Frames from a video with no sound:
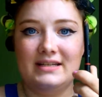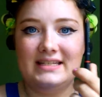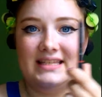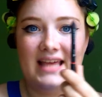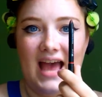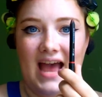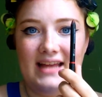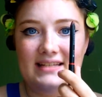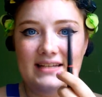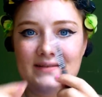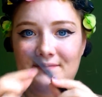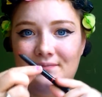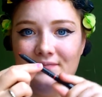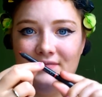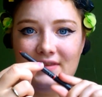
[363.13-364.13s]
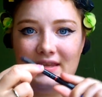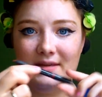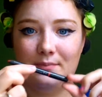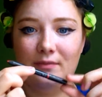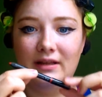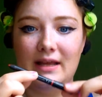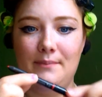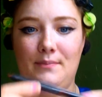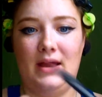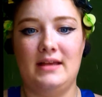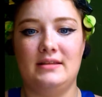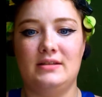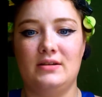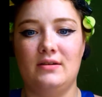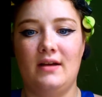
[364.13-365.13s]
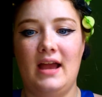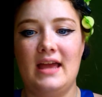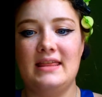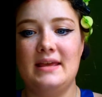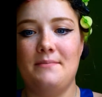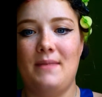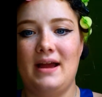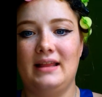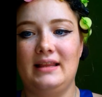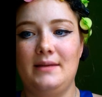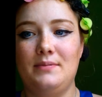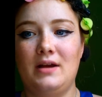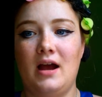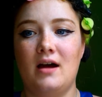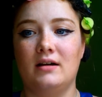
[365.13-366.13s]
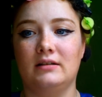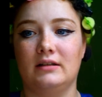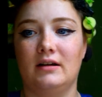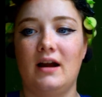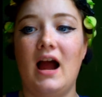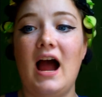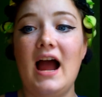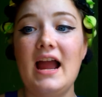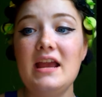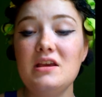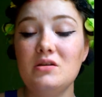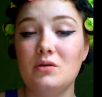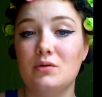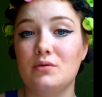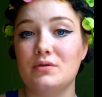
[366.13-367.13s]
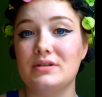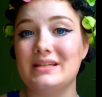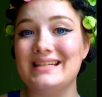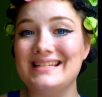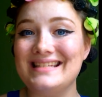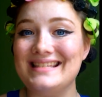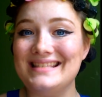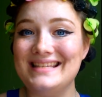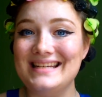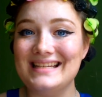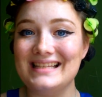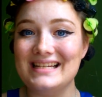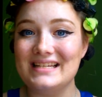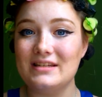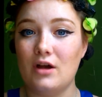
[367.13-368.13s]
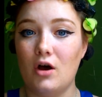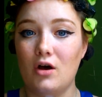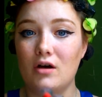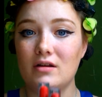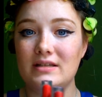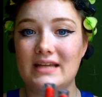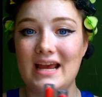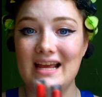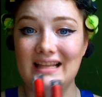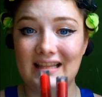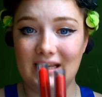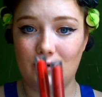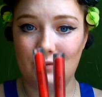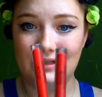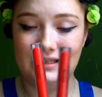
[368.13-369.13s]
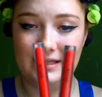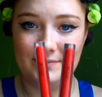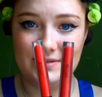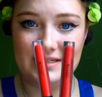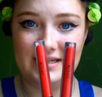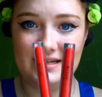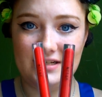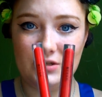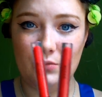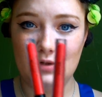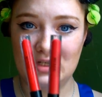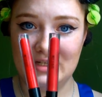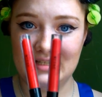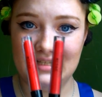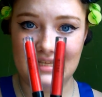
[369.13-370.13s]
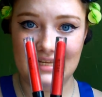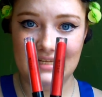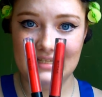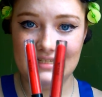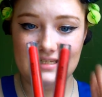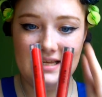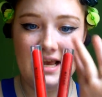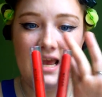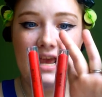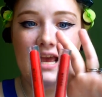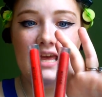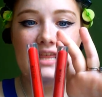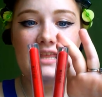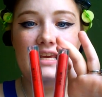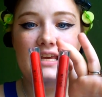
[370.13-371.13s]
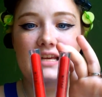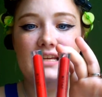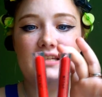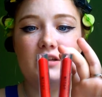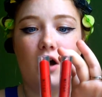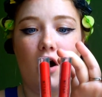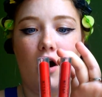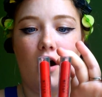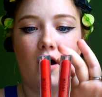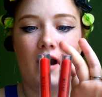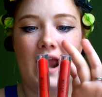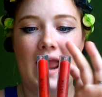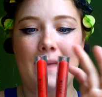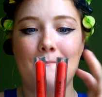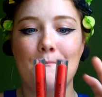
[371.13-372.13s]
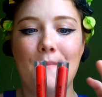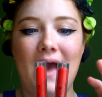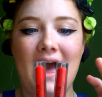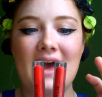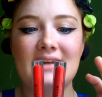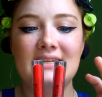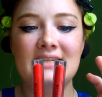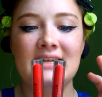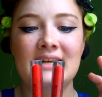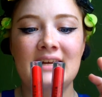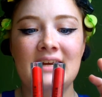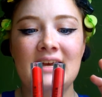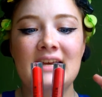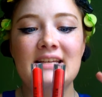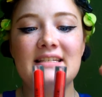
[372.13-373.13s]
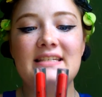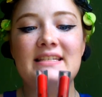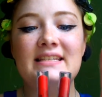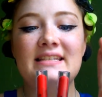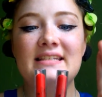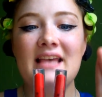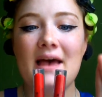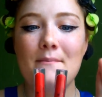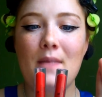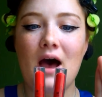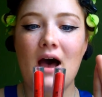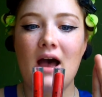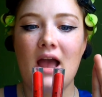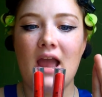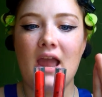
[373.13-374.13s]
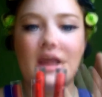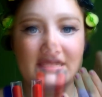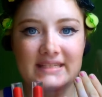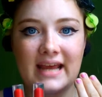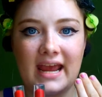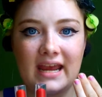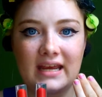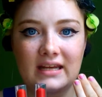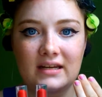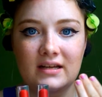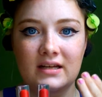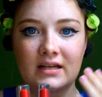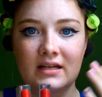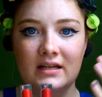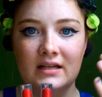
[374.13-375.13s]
is that, the lip pencil, and then my lip color. I use Stila's All Day Liquid Lipsticks, which is these. These are a matte, semi-stain